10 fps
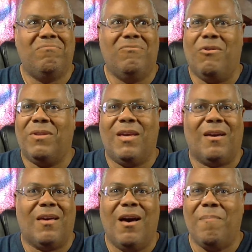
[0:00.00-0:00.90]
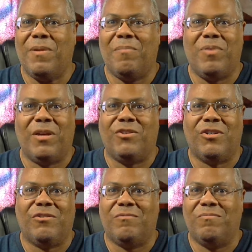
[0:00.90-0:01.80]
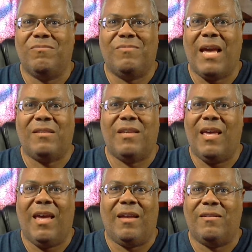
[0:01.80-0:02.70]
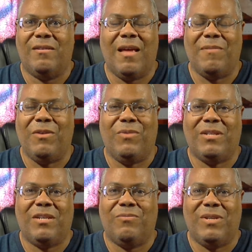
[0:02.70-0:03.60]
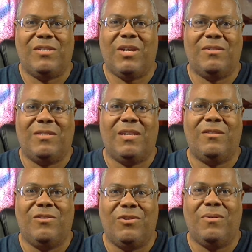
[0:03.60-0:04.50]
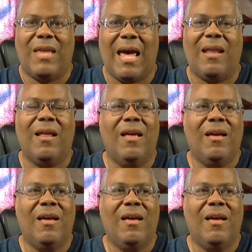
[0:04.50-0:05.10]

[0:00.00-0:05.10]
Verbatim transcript: Only a couple of pictures. That's it. I mean, we just we just didn't do that.